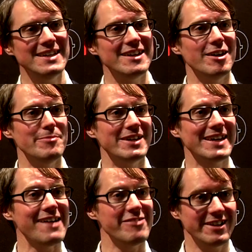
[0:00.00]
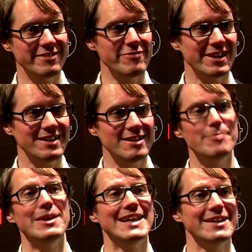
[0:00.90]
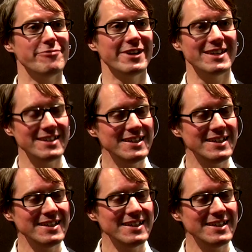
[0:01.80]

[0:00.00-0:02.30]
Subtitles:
I'm a character rigger, I'm a lead rigger,